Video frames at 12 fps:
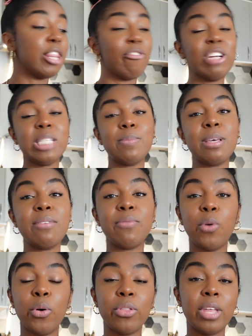The recipe
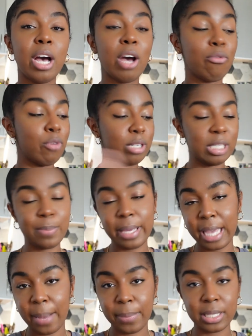for the roasted
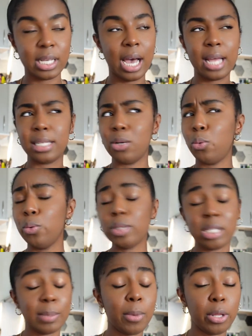pecan butter and
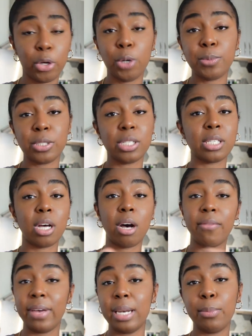also some other options
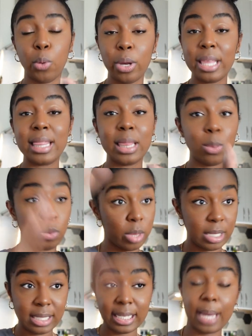are available in
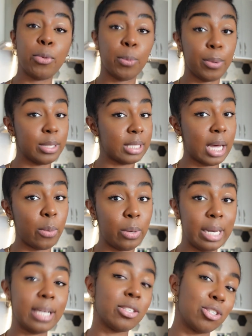the same blog post that I will
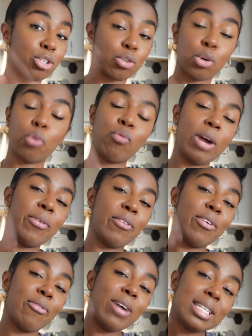link, so just scroll
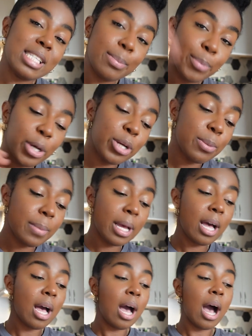right to the bottom.
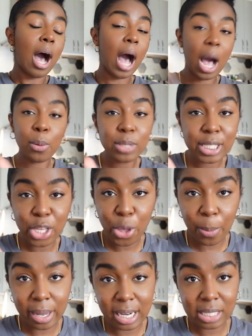I will see you
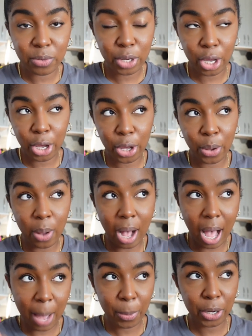in my next video.
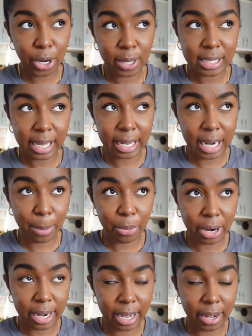I'm gonna go take a nap
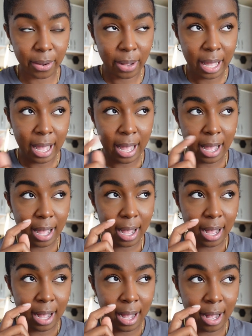right now.
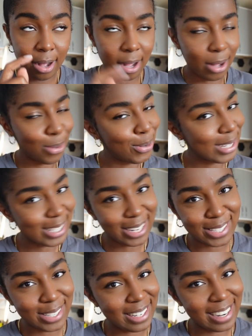Oh, what a start to the